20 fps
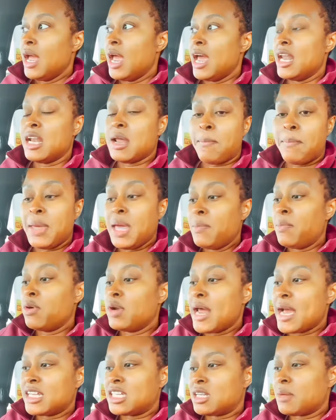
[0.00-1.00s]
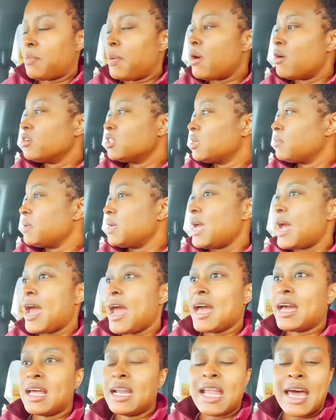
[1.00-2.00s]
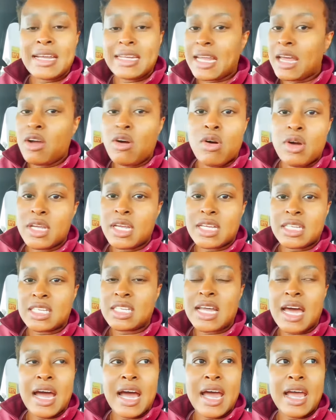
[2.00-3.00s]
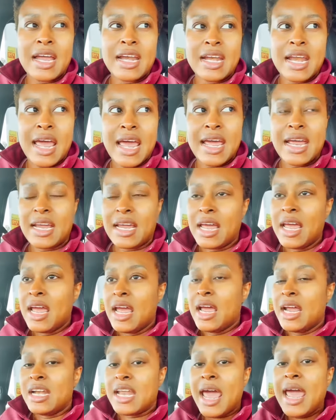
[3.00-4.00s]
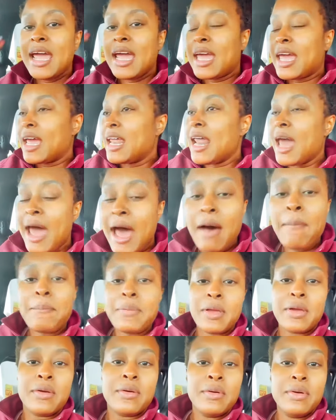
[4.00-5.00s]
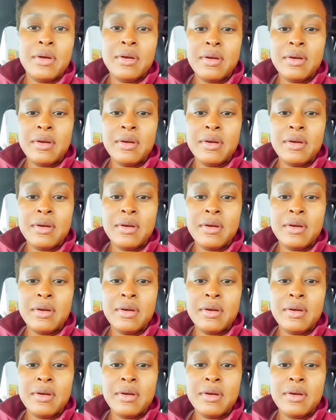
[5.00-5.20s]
And the people that's supposed to be acting like they on your side and they they can help you,